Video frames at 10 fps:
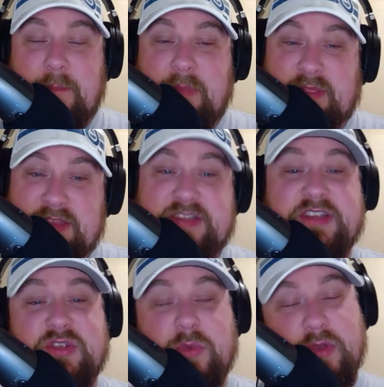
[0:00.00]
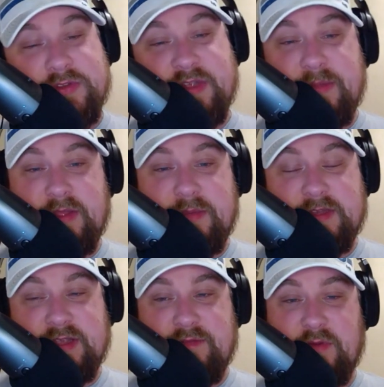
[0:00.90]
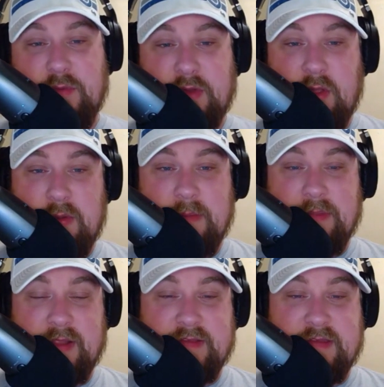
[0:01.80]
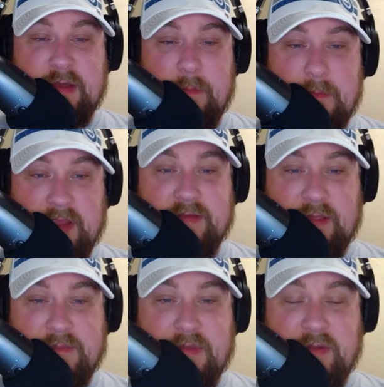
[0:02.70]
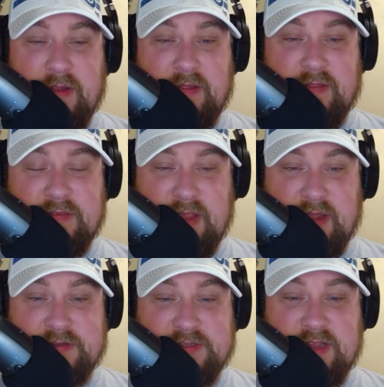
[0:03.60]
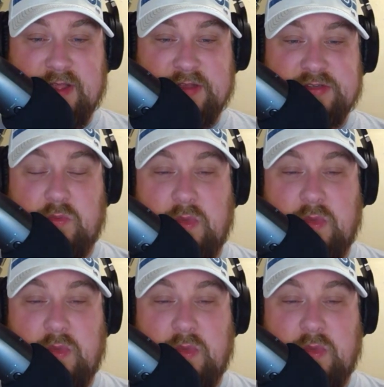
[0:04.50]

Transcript: but this season we knew it was going to be a little bit tougher. We're going up against an amazing opponent in the Seattle Seahawks.